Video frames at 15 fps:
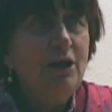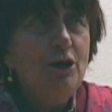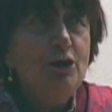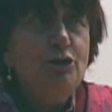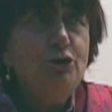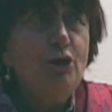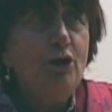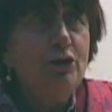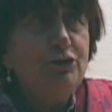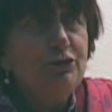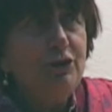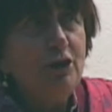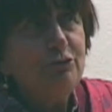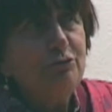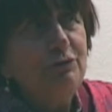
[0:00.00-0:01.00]
So no,
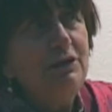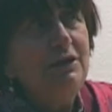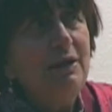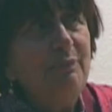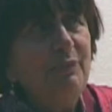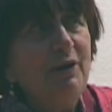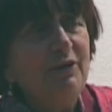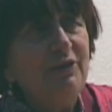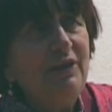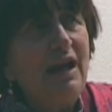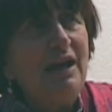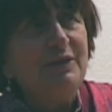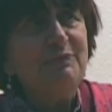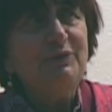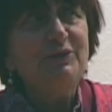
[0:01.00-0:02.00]
it's not really about
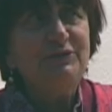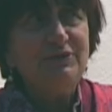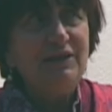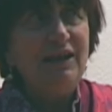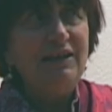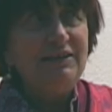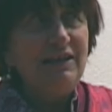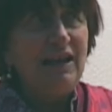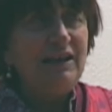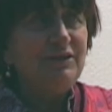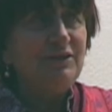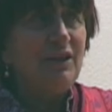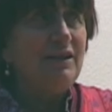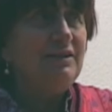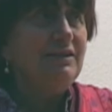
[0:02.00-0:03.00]
that, but I
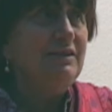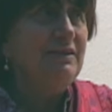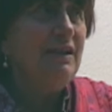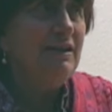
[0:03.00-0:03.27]
like the idea